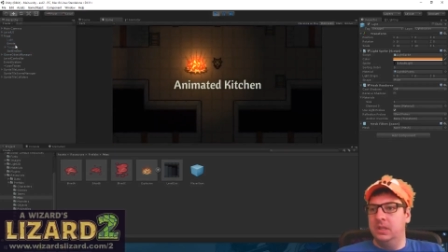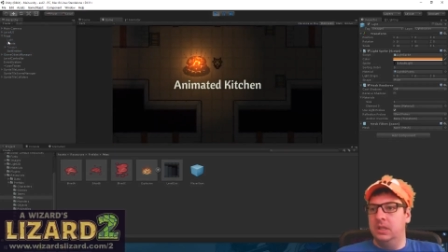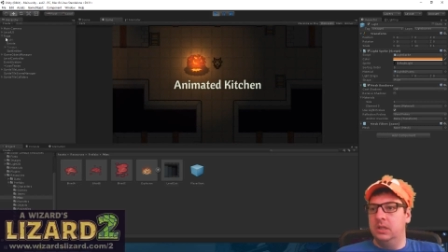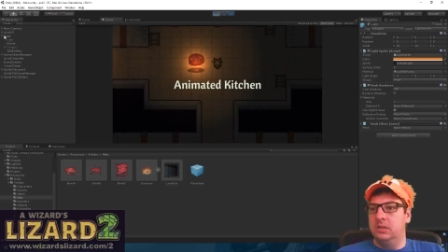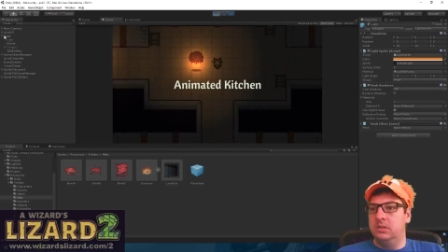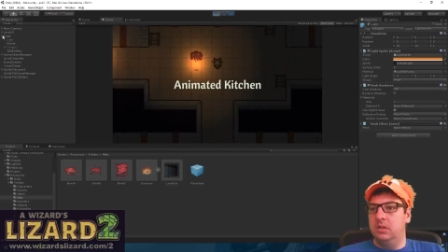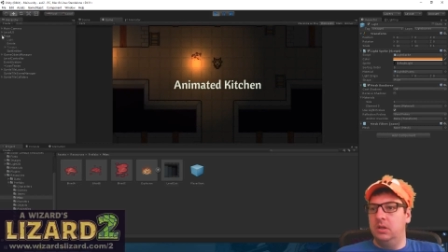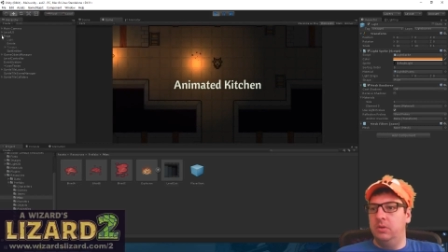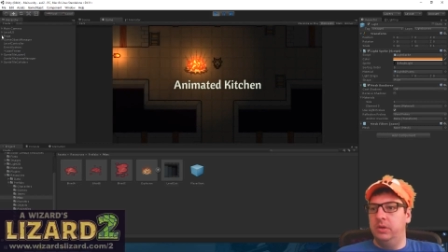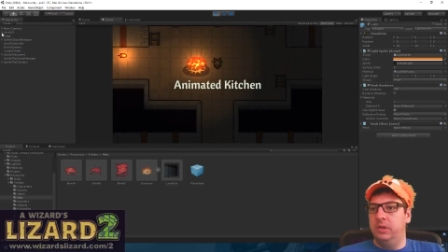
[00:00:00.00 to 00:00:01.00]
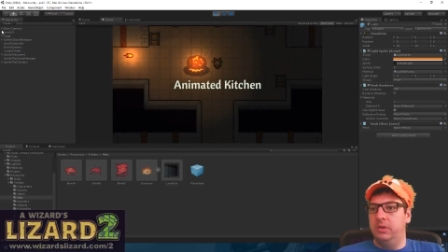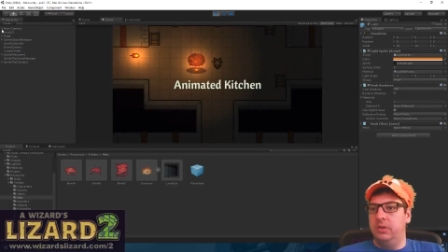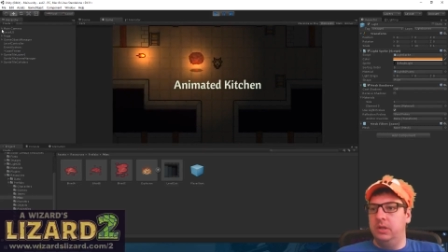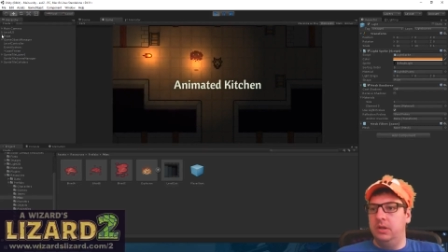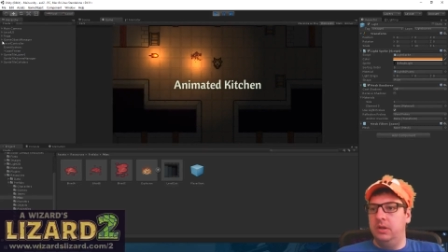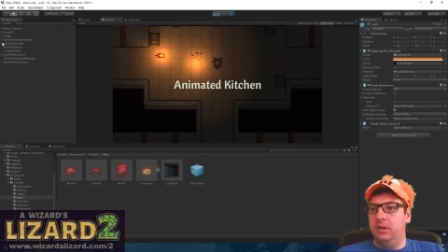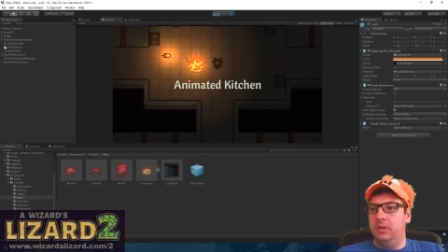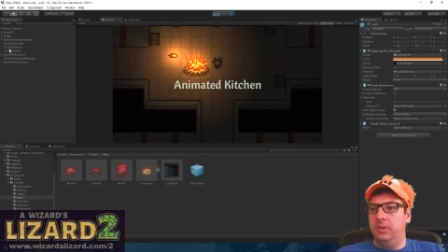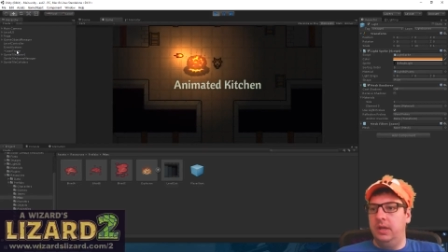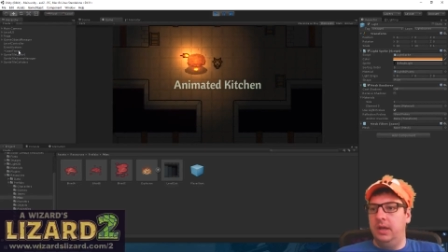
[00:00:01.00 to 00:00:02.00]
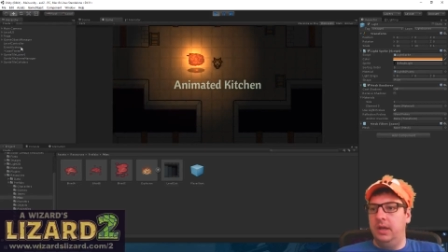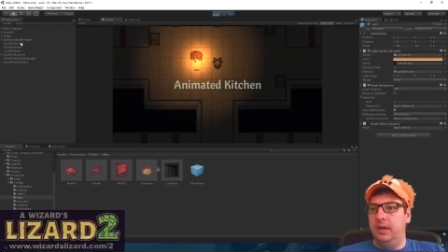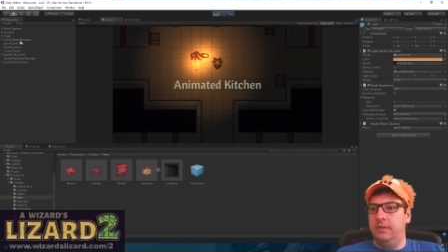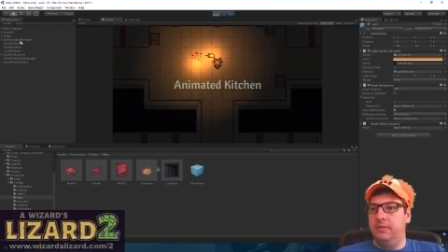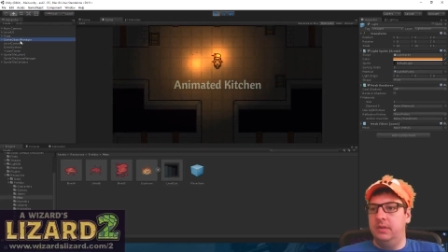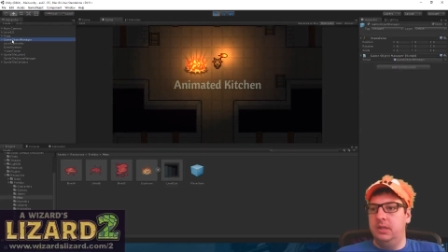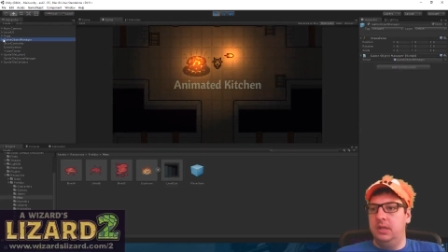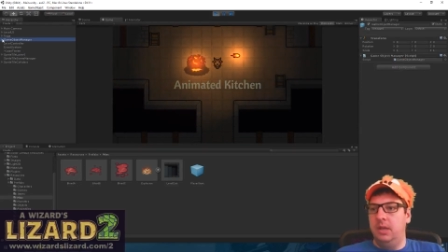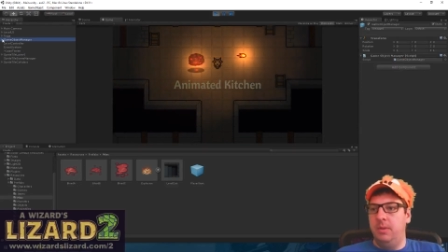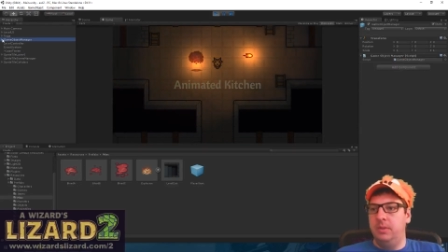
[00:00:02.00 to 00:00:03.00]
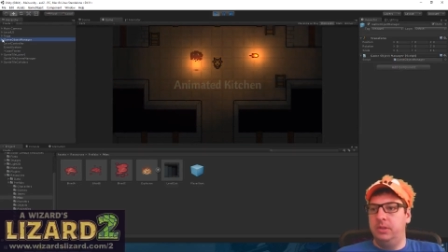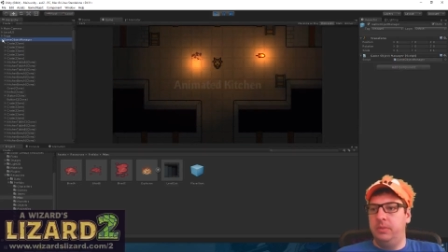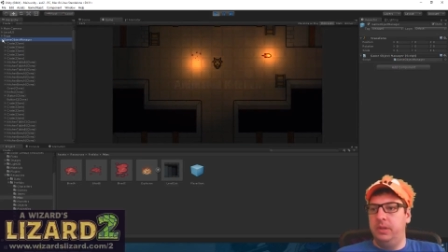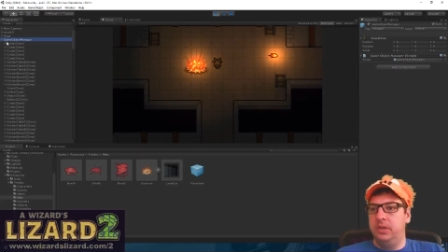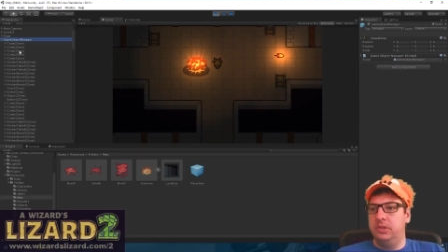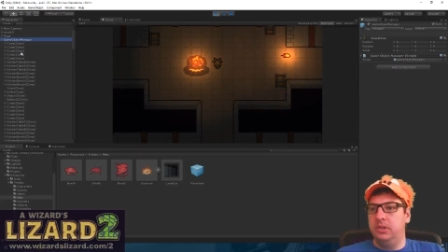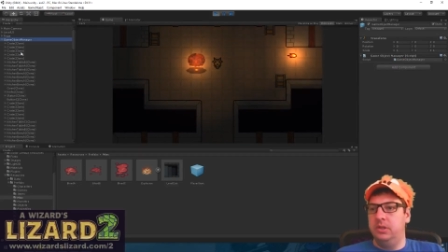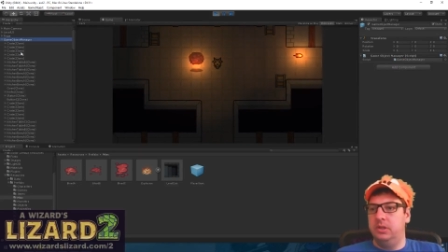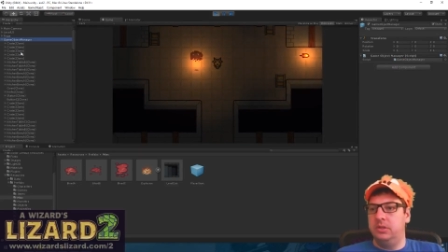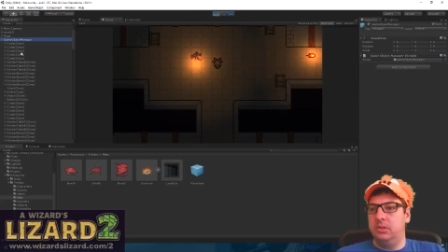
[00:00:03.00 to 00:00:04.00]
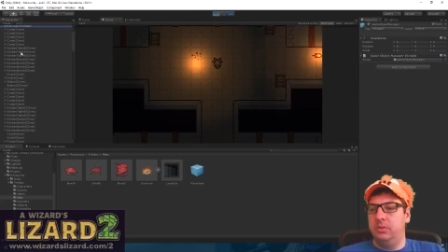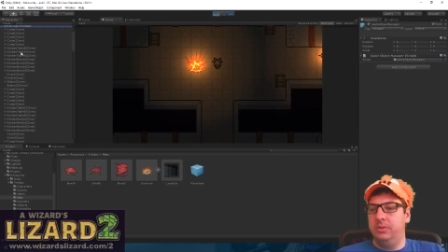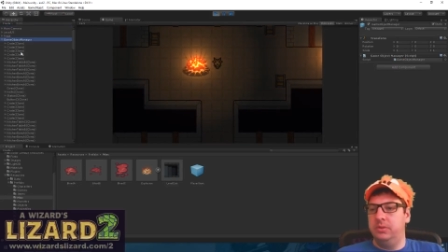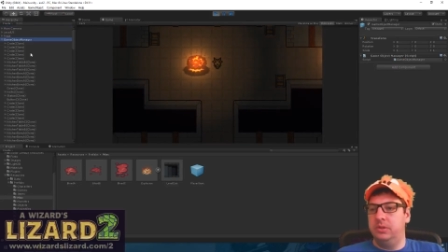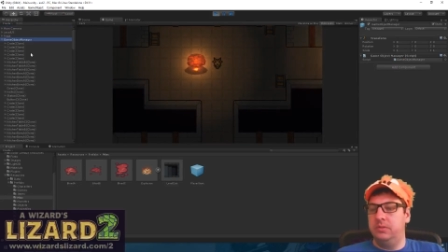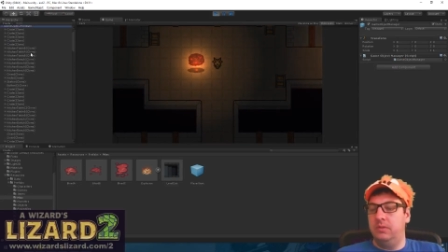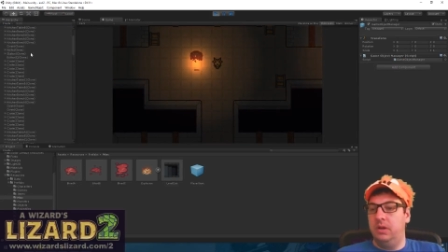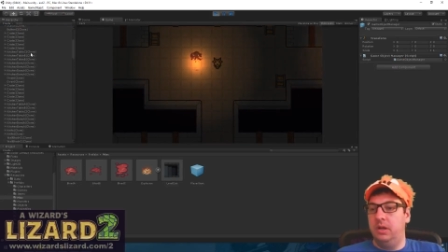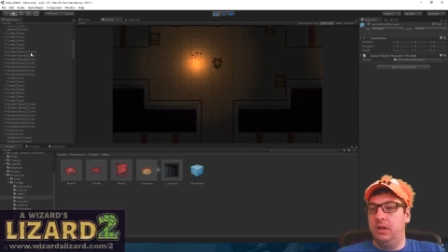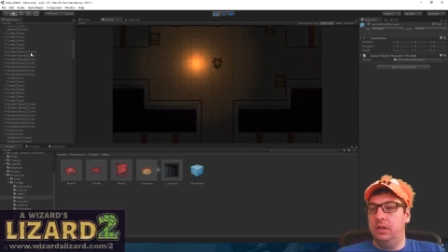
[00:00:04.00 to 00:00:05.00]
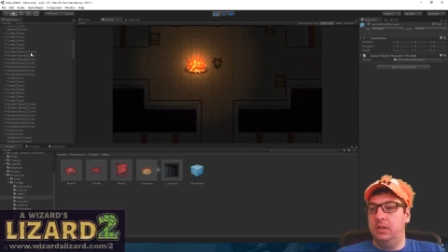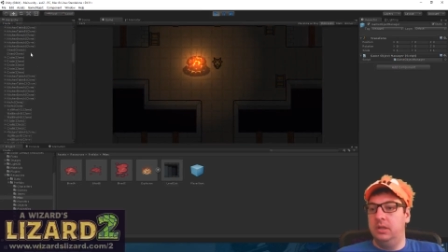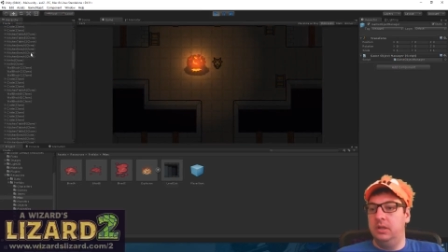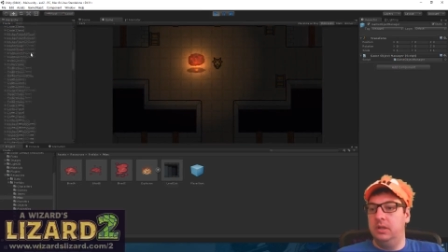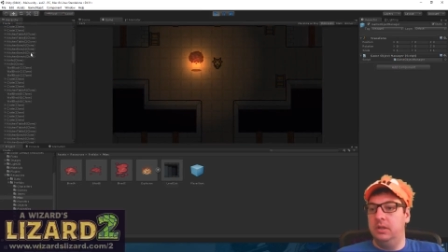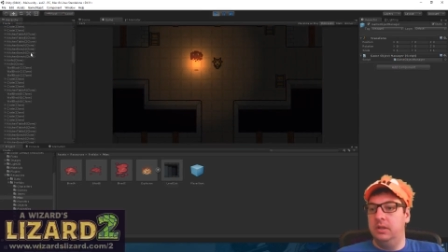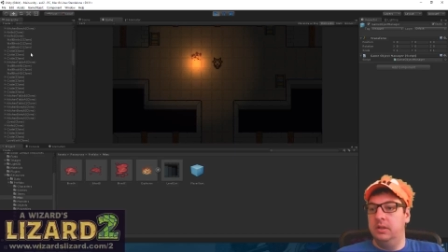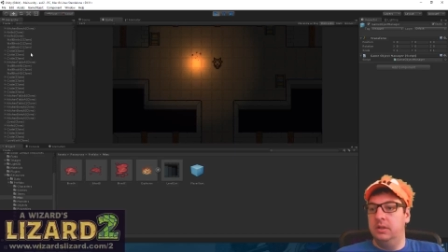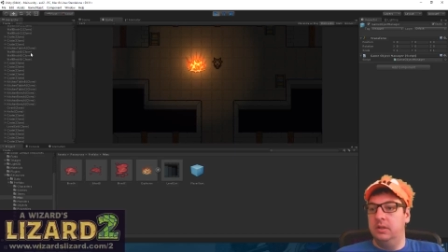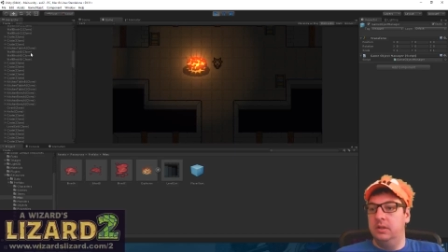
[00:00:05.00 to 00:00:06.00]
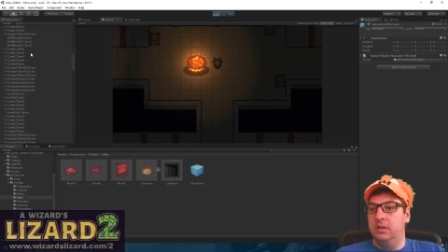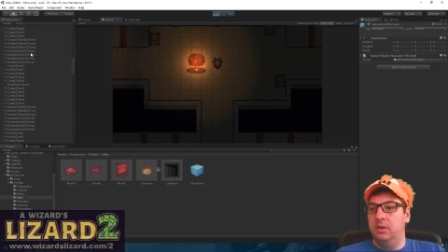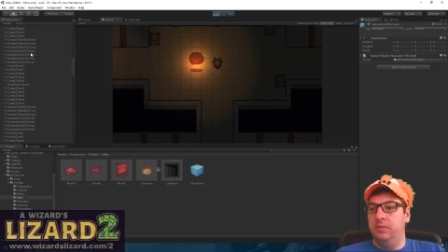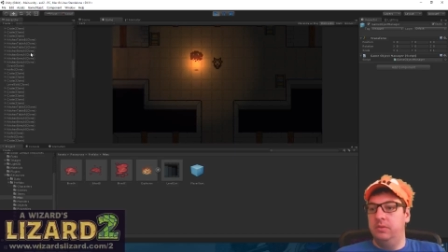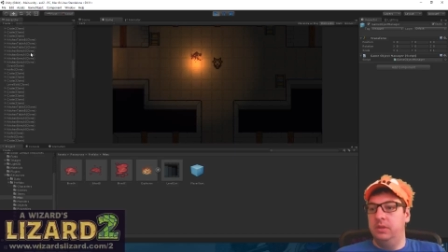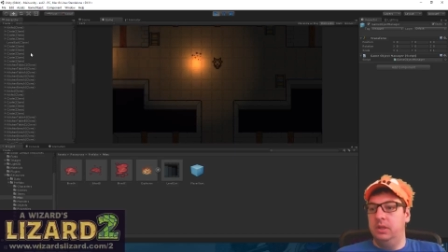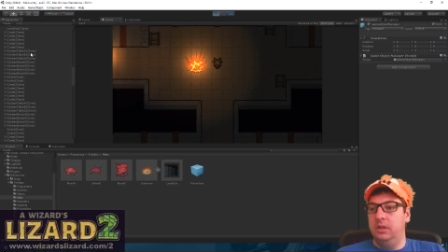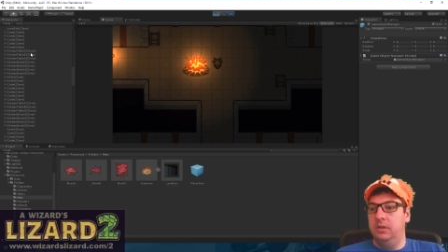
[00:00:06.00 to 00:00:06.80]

So we're going to go in here and we have the Game Object Manager, and so we will just find, hopefully,